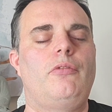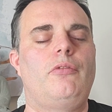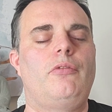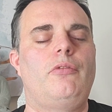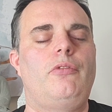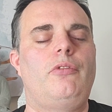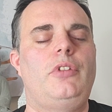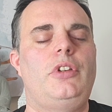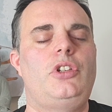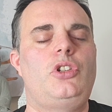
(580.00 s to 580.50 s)

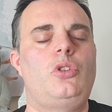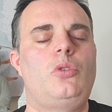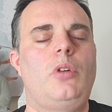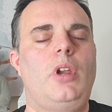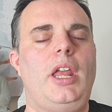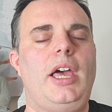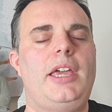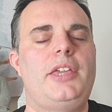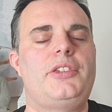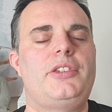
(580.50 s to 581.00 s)

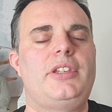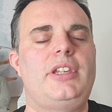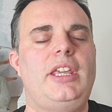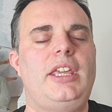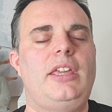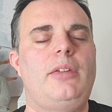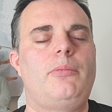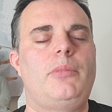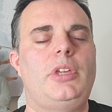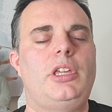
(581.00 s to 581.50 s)
visualize an
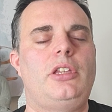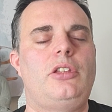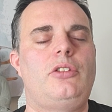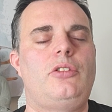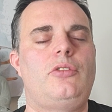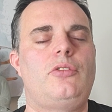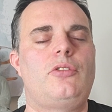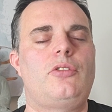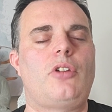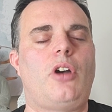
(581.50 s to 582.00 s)

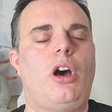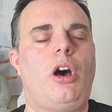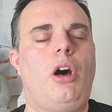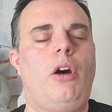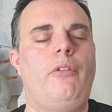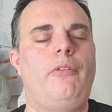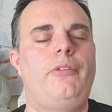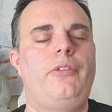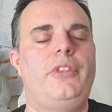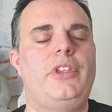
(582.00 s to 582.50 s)
image
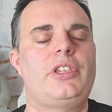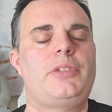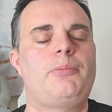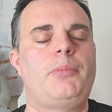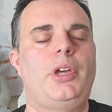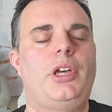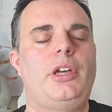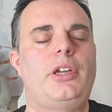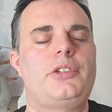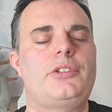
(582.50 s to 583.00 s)
of this
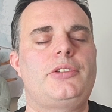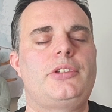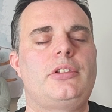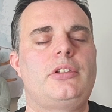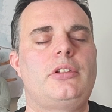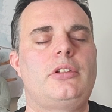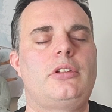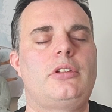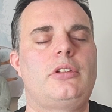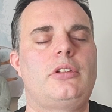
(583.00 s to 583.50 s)

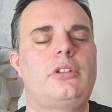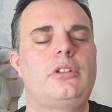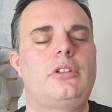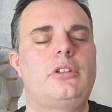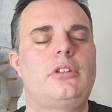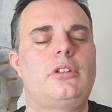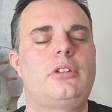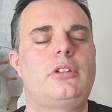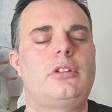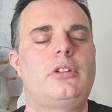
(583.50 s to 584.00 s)
person
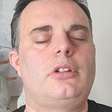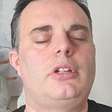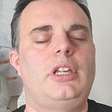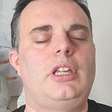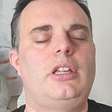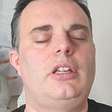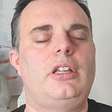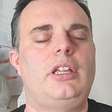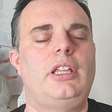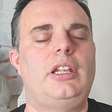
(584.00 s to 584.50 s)

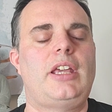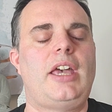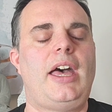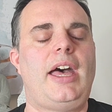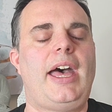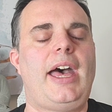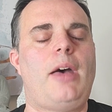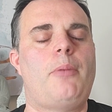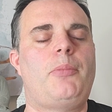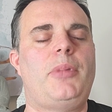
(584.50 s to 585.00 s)
in a
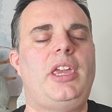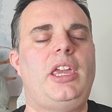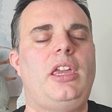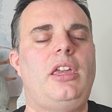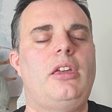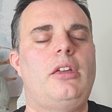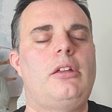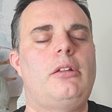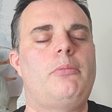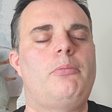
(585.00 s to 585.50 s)

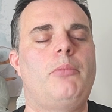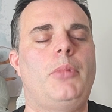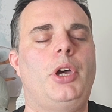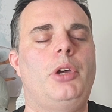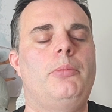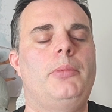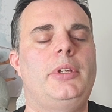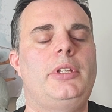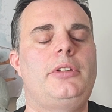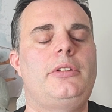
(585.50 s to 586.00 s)
happy
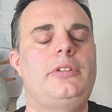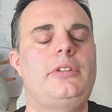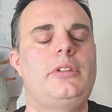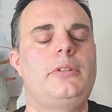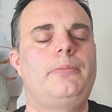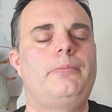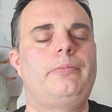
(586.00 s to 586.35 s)
moment.